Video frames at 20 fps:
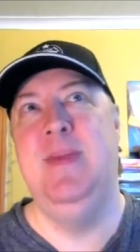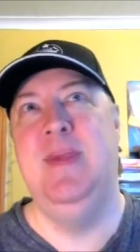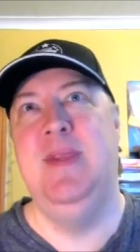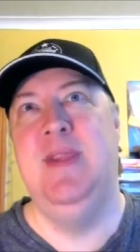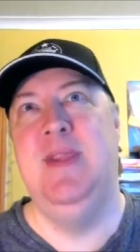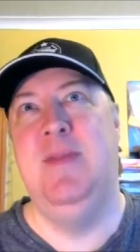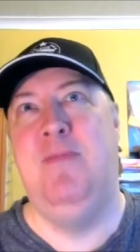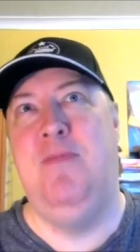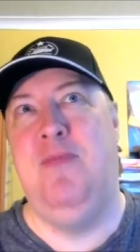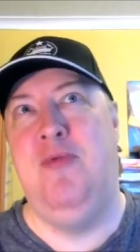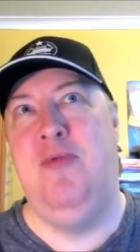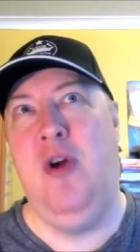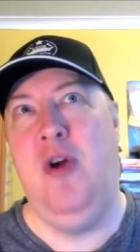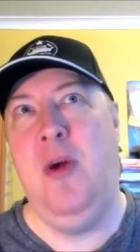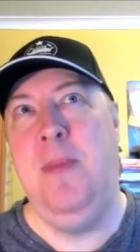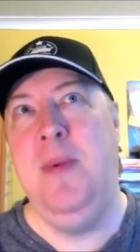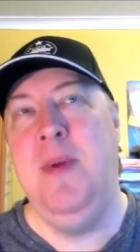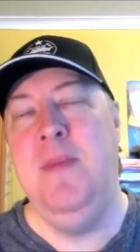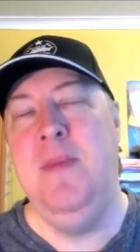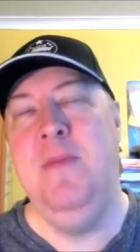The
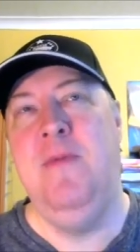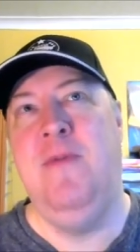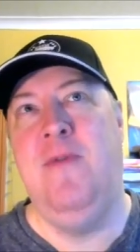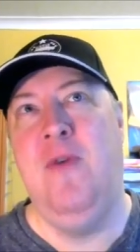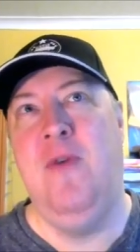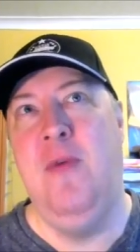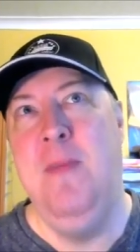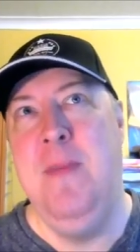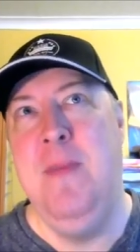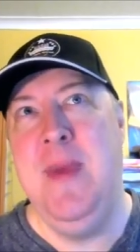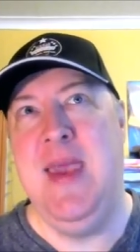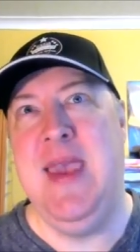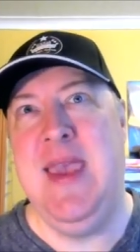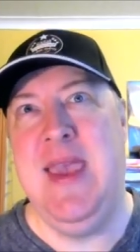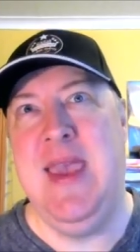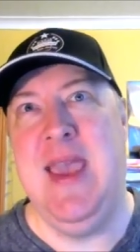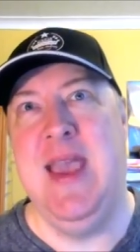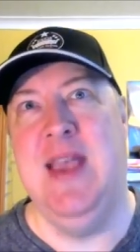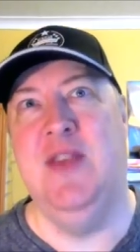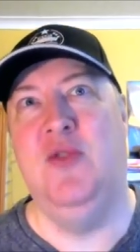problem for
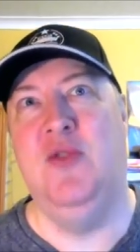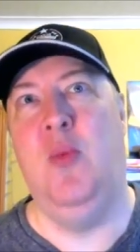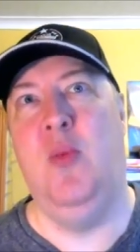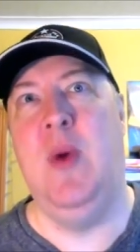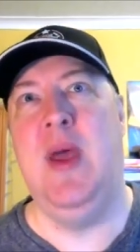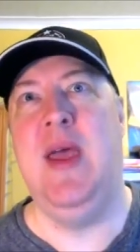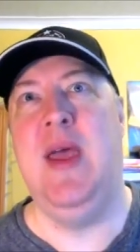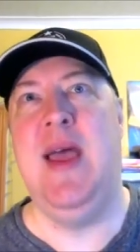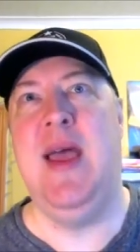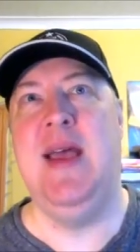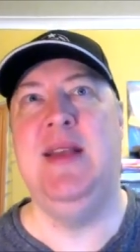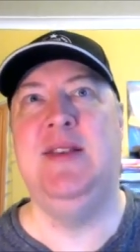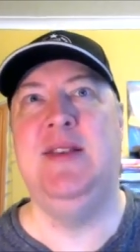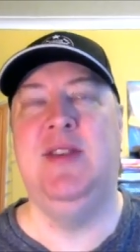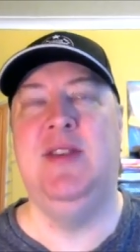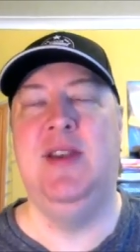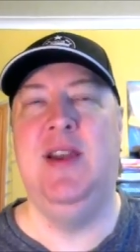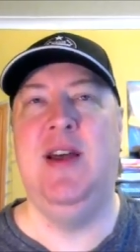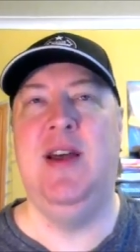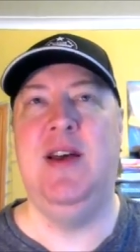me is, whereas
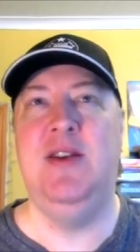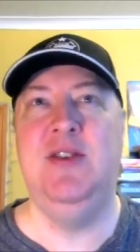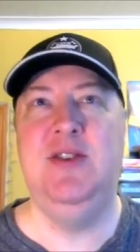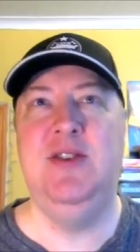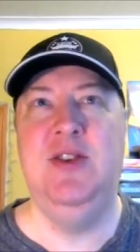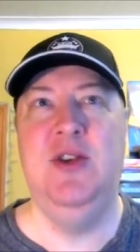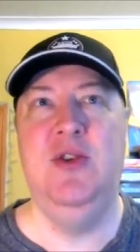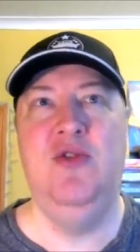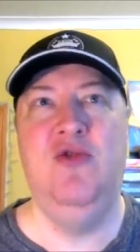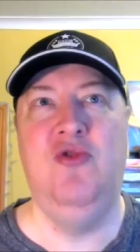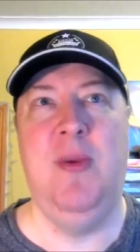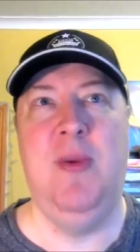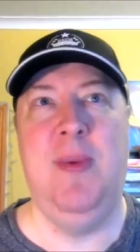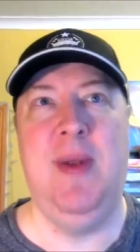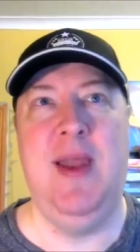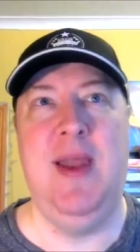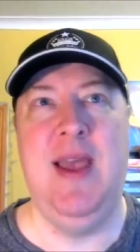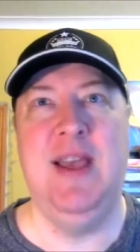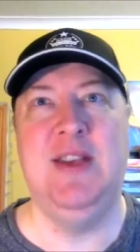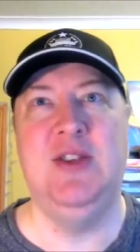the last two
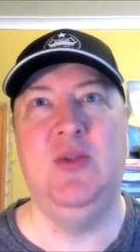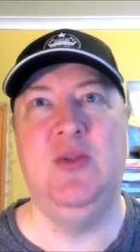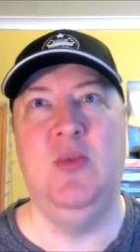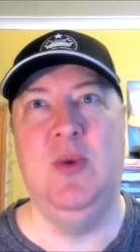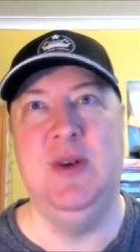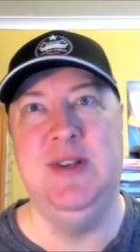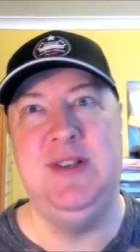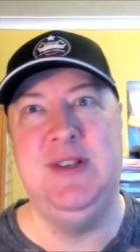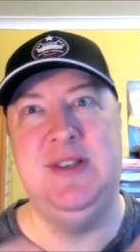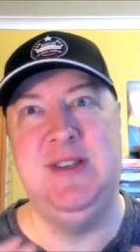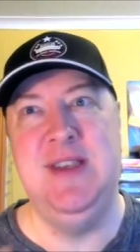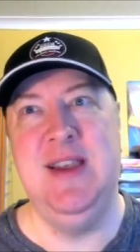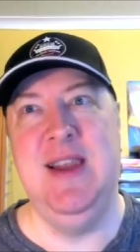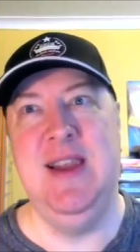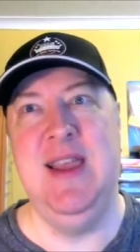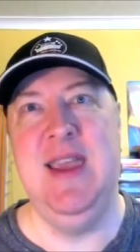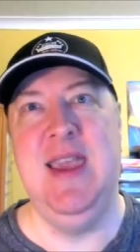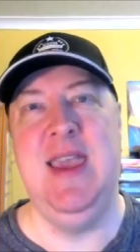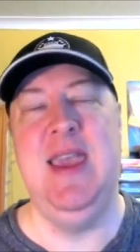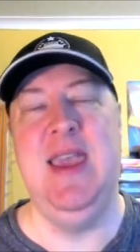XXX were
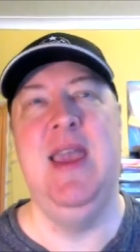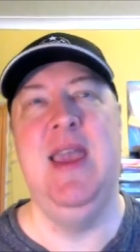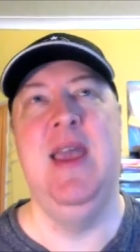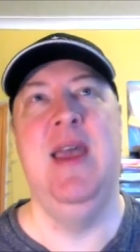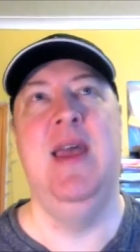silly